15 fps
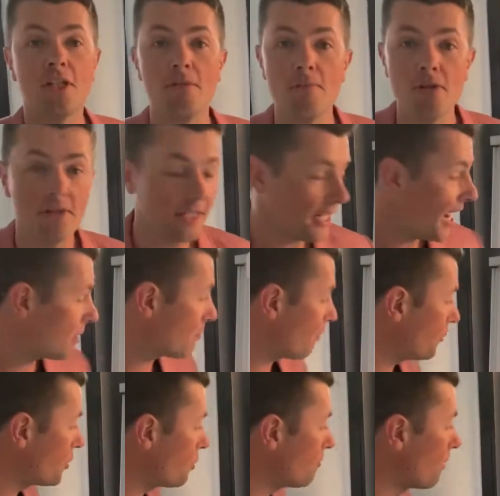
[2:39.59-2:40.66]
communicate
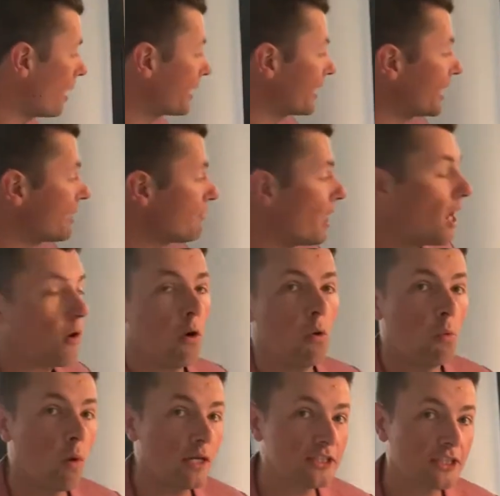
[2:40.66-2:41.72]
with you by email
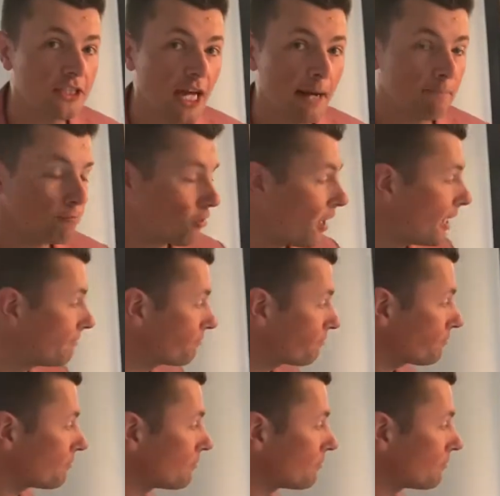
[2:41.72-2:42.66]
or WhatsApp, right?